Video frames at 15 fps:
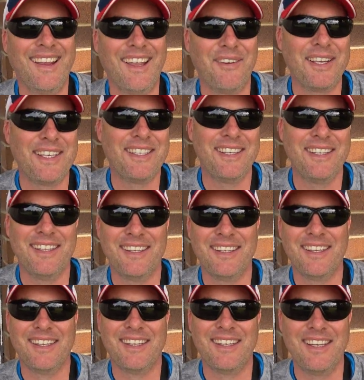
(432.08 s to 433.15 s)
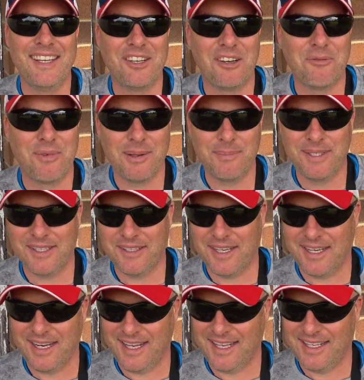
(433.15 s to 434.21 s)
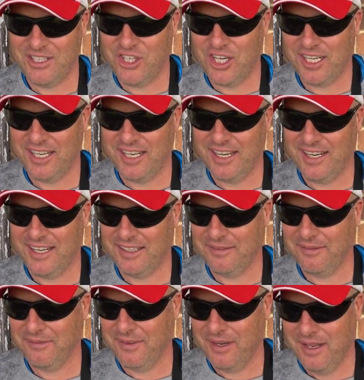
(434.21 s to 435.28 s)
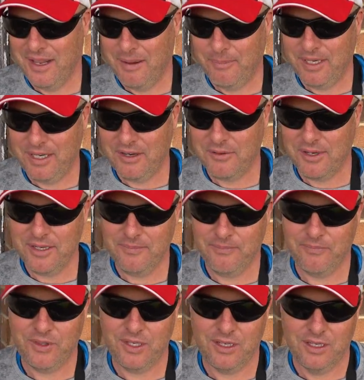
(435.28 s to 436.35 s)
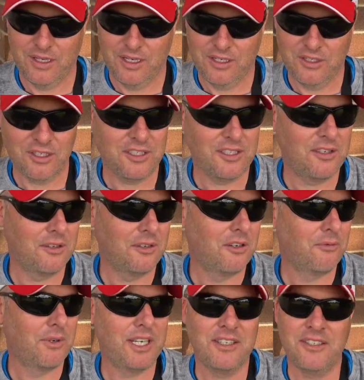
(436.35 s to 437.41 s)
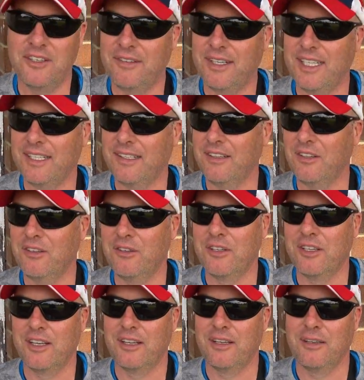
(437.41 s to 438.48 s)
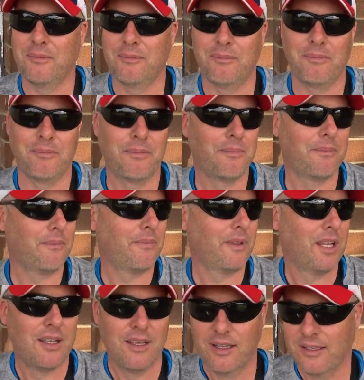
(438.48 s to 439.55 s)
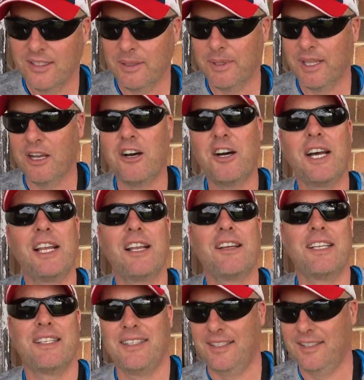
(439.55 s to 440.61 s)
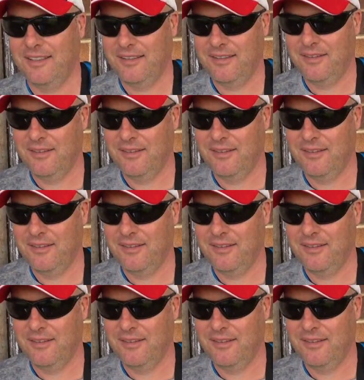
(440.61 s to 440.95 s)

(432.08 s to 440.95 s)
going to the Nikon website and checking it out. But anyway, just to reiterate on some of the highlights.